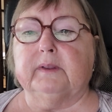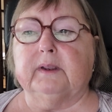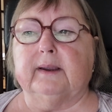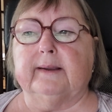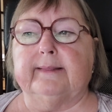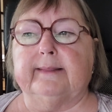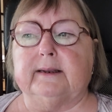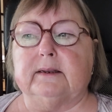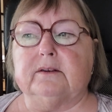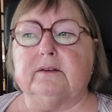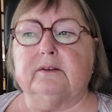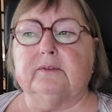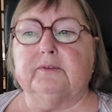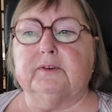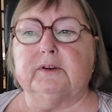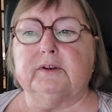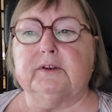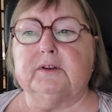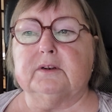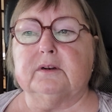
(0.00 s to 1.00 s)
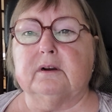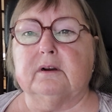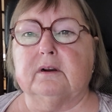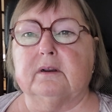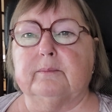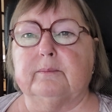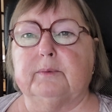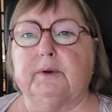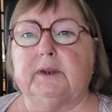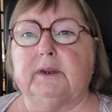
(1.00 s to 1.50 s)
And that's the first
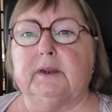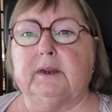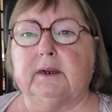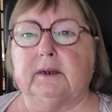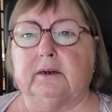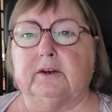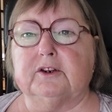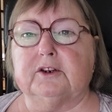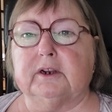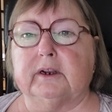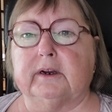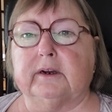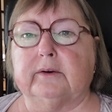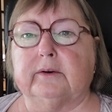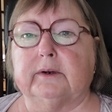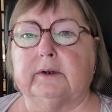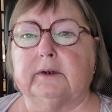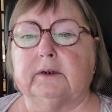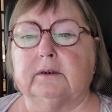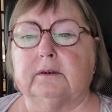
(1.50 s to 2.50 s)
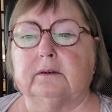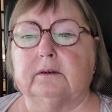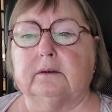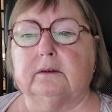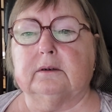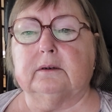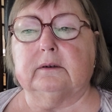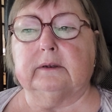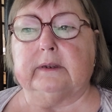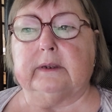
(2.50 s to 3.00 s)
time we had a shower
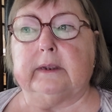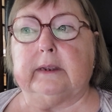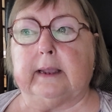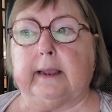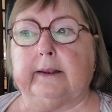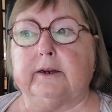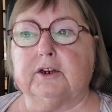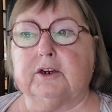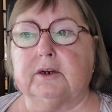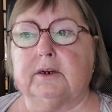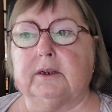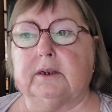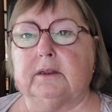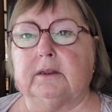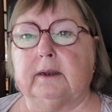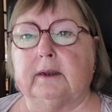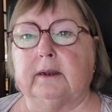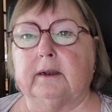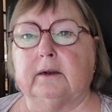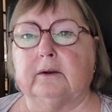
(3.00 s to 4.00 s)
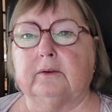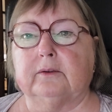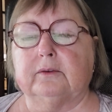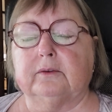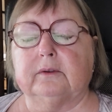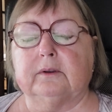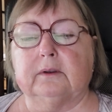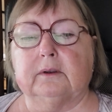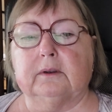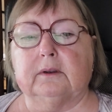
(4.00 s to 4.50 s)
actually in the house.